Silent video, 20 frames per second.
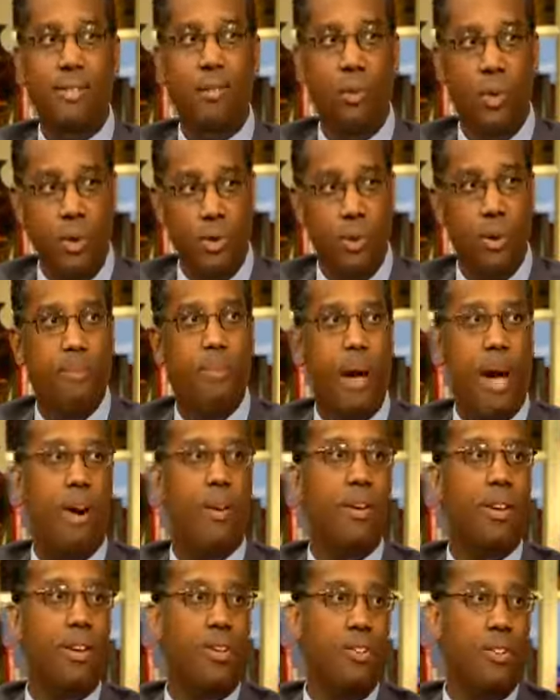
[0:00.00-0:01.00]
we were
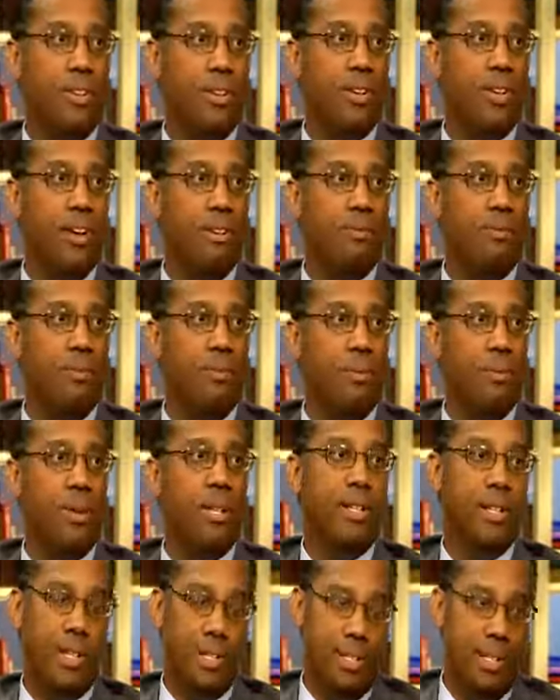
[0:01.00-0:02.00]
empowered, and sure enough,
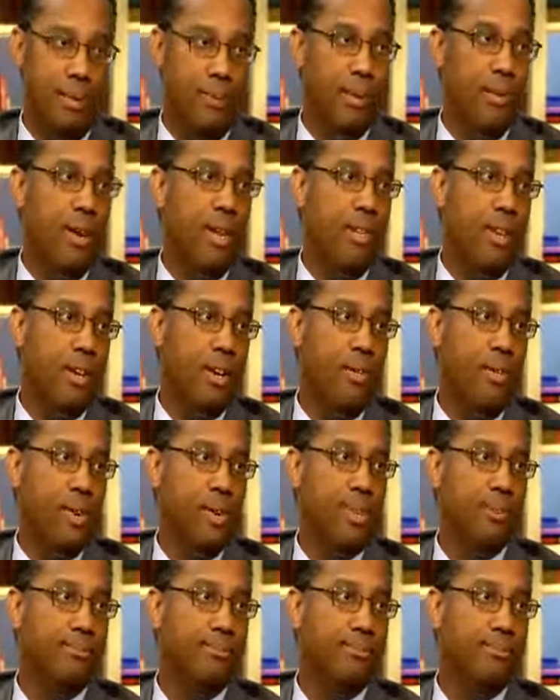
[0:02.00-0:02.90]
we did come around that corner.